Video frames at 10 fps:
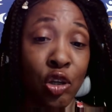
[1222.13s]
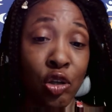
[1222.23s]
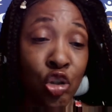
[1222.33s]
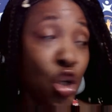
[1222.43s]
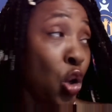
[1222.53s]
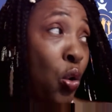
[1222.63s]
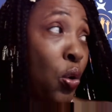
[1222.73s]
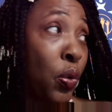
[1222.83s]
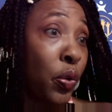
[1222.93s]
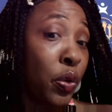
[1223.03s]

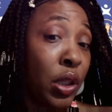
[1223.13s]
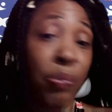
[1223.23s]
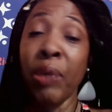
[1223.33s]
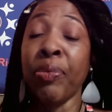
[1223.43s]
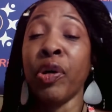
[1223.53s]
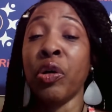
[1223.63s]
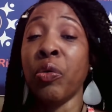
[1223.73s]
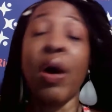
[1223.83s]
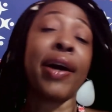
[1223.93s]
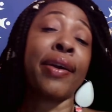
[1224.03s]
So the people
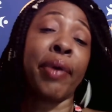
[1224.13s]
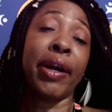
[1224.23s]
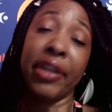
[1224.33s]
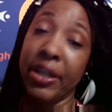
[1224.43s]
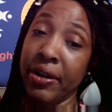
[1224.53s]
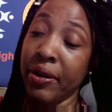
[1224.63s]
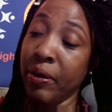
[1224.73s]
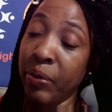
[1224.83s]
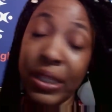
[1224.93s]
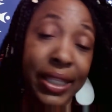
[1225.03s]
walking around here
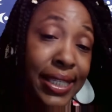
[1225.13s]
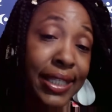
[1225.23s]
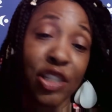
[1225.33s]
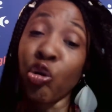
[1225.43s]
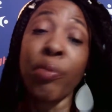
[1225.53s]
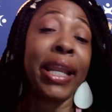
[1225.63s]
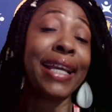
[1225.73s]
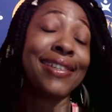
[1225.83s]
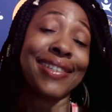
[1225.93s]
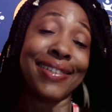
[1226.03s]
with this
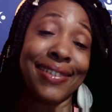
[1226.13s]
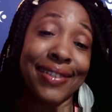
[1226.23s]
discrimination